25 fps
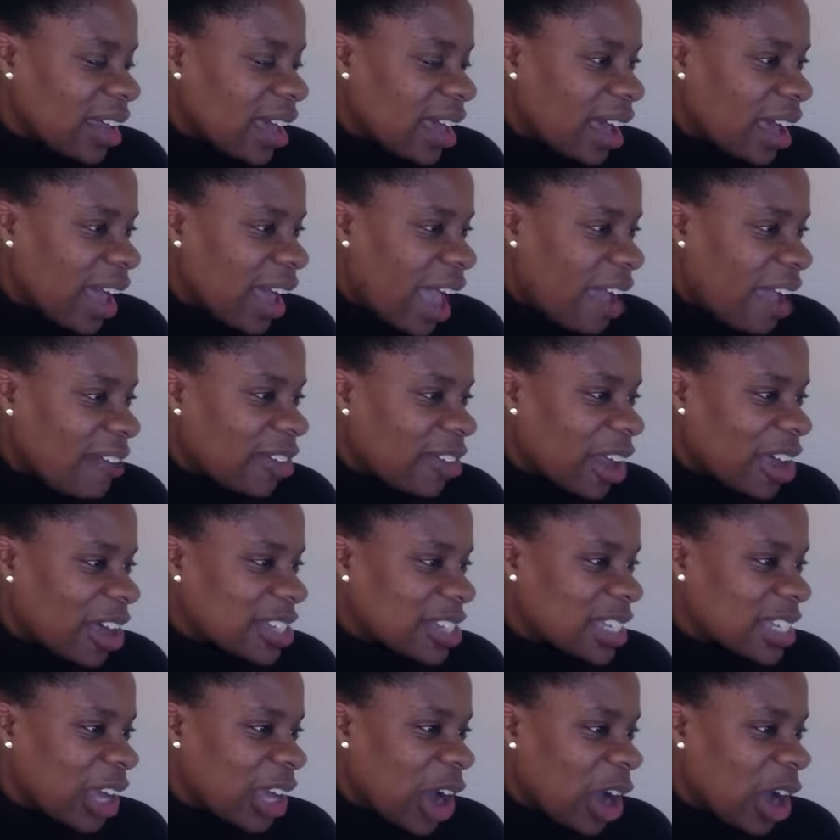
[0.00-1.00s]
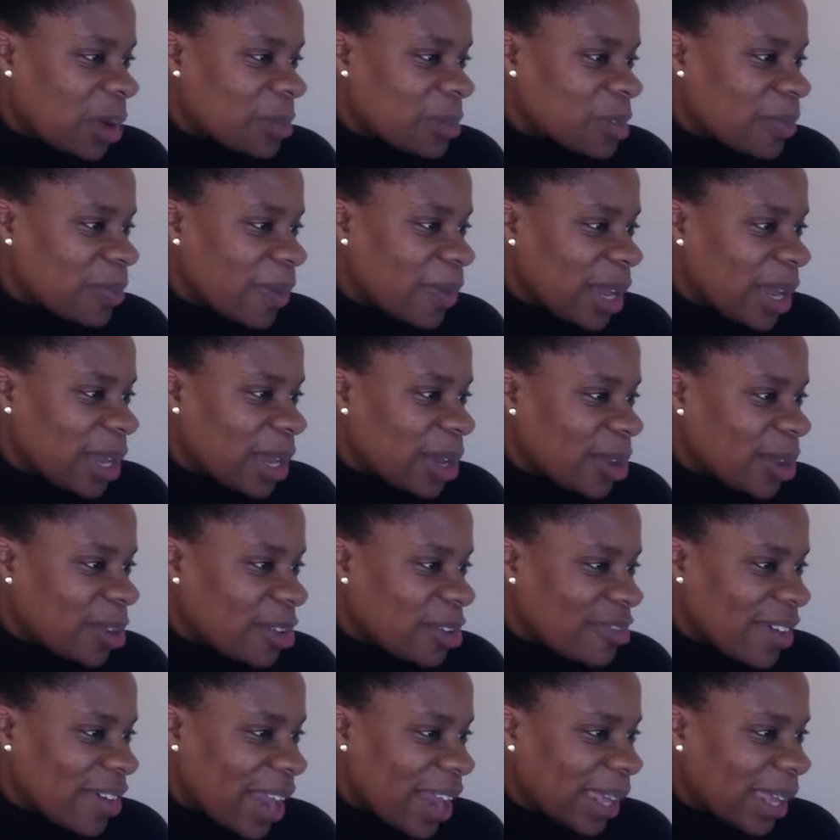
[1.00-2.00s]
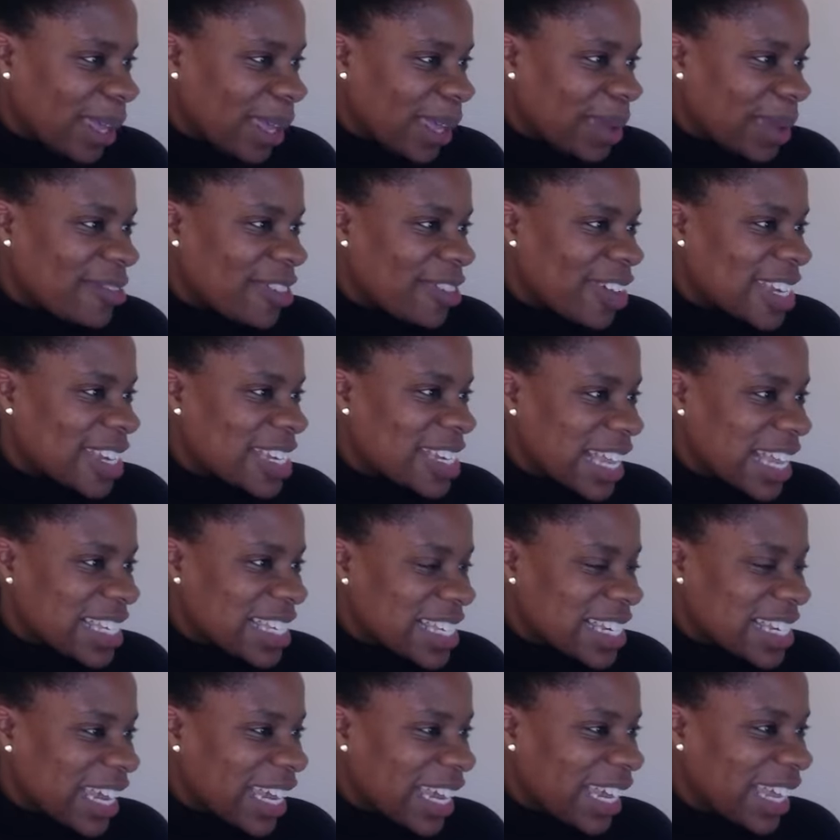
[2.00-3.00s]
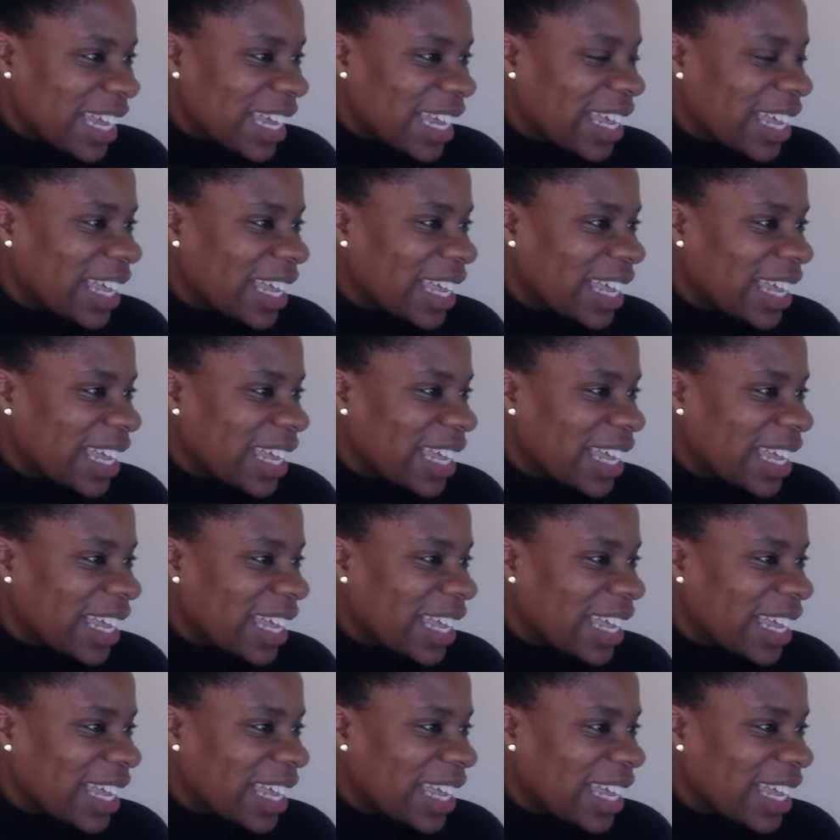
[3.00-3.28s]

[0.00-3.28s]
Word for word: Everlasting Arms by Lou Fellingham. Fantastic.